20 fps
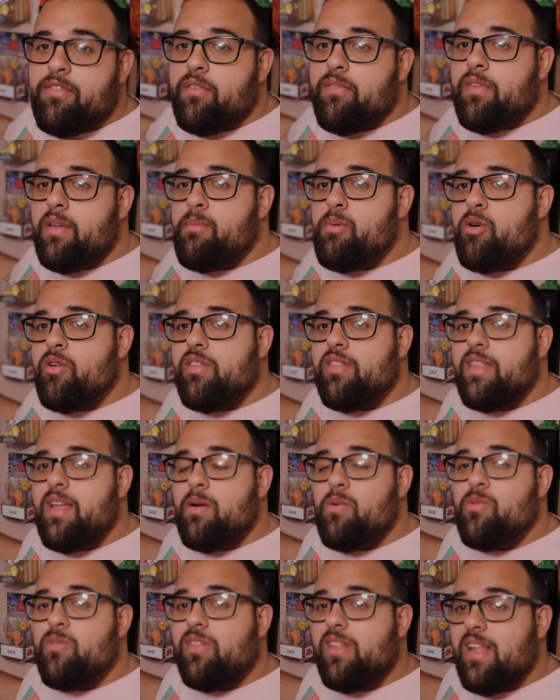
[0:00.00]
from the person
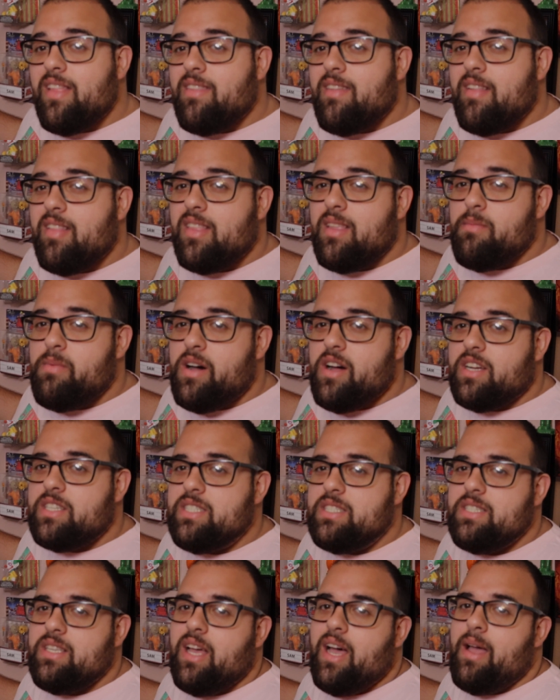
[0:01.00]
that sent us the box.